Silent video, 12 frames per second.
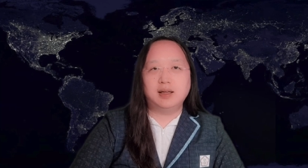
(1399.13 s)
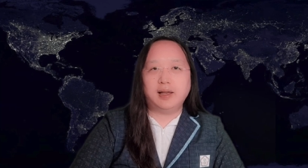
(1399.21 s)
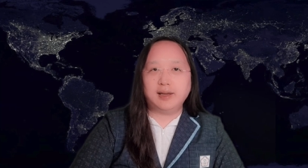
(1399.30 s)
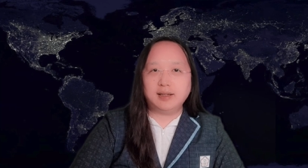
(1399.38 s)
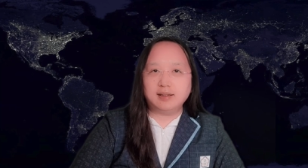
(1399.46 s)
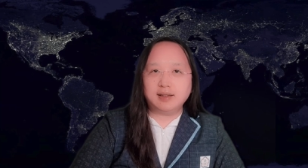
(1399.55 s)

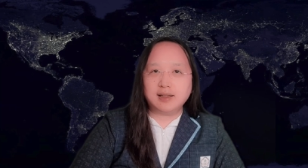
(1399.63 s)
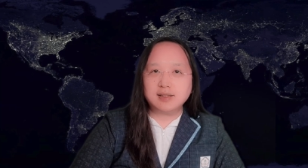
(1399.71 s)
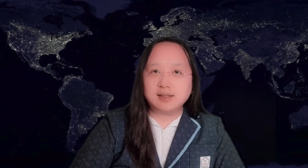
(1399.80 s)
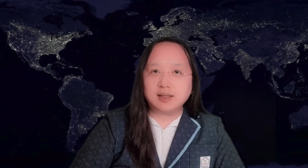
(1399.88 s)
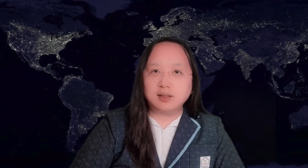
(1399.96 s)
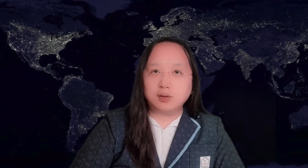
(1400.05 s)
And in less
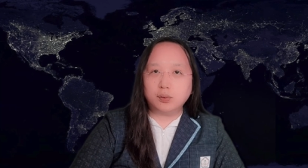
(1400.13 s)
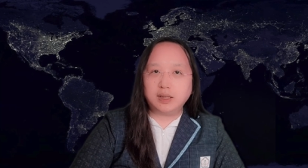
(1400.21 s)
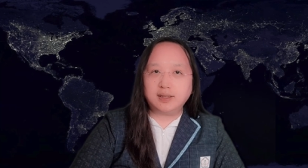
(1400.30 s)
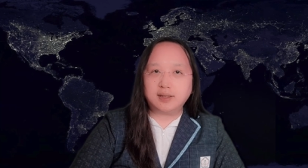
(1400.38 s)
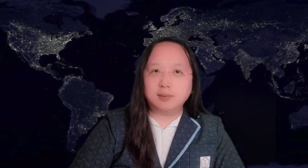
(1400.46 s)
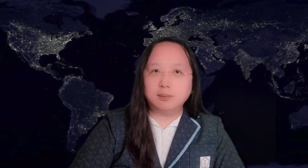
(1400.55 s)
than a
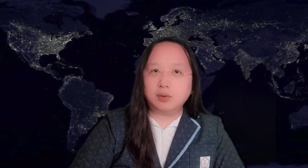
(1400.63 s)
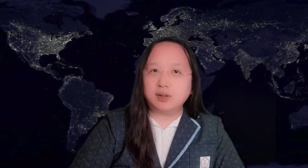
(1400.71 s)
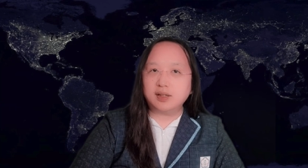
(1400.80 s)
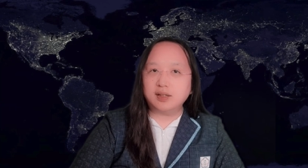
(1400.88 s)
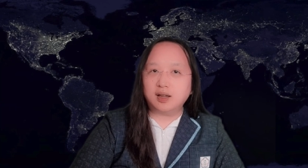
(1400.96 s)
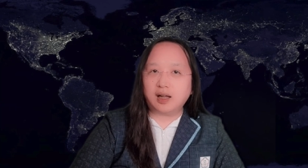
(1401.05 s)
week, more
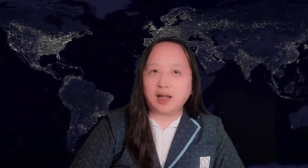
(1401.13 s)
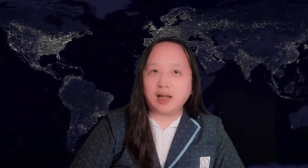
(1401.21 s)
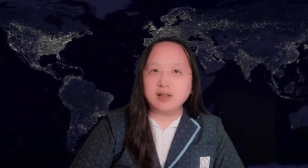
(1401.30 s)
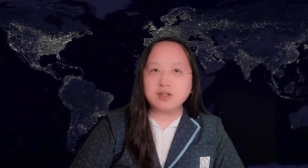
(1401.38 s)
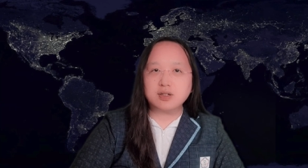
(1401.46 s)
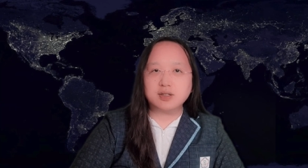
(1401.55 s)
than
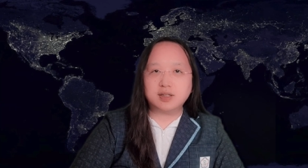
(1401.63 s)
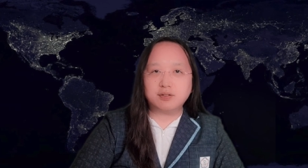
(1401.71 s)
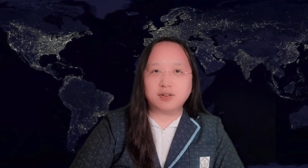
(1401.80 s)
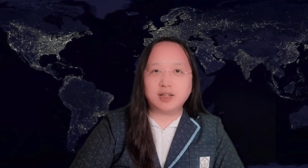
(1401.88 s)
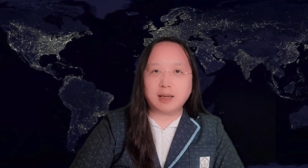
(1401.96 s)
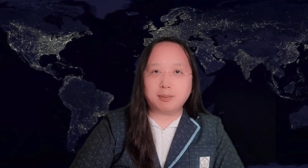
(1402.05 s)
100
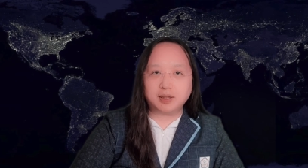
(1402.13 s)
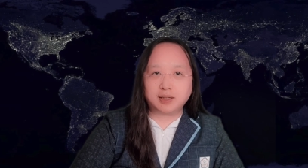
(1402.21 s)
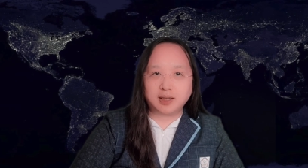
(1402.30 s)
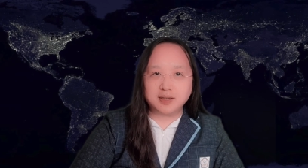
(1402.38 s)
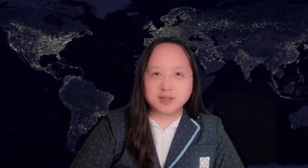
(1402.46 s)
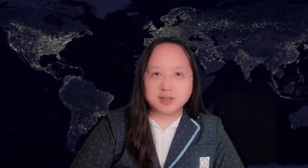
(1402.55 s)
different
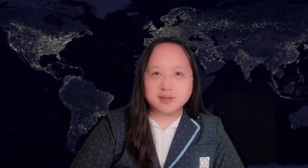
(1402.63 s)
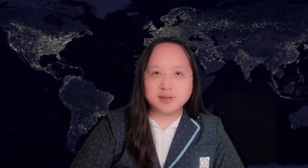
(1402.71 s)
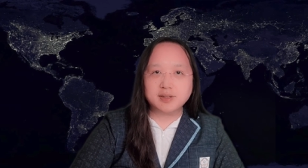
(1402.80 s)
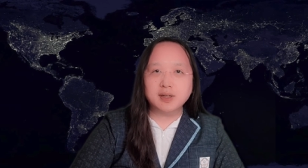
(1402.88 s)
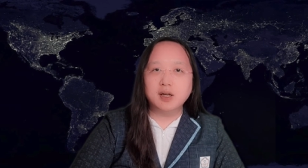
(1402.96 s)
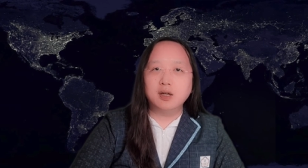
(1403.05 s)
applications